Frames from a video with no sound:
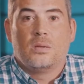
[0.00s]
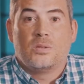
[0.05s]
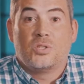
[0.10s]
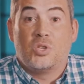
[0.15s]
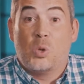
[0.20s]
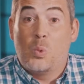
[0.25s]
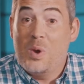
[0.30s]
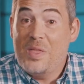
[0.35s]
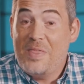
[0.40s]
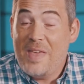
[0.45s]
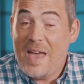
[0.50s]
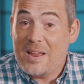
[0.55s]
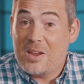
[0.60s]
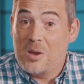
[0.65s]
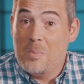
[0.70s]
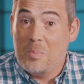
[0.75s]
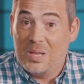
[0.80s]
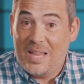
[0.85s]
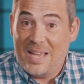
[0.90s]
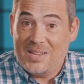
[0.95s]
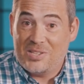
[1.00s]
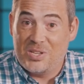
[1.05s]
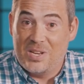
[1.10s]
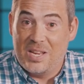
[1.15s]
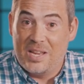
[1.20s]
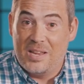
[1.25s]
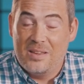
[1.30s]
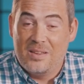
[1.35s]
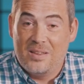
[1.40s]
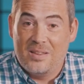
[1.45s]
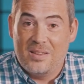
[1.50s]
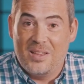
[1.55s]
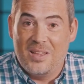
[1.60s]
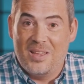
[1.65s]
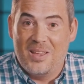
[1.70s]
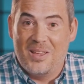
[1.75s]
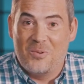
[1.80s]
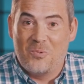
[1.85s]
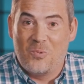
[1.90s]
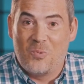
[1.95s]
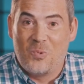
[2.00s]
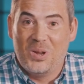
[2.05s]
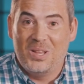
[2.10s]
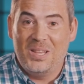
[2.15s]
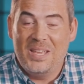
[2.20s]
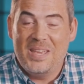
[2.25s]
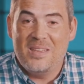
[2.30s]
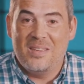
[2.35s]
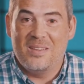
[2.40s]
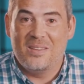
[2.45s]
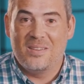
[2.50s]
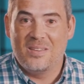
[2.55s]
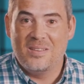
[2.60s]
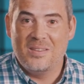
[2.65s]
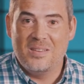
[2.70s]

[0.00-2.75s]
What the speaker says: So with that complexity, it really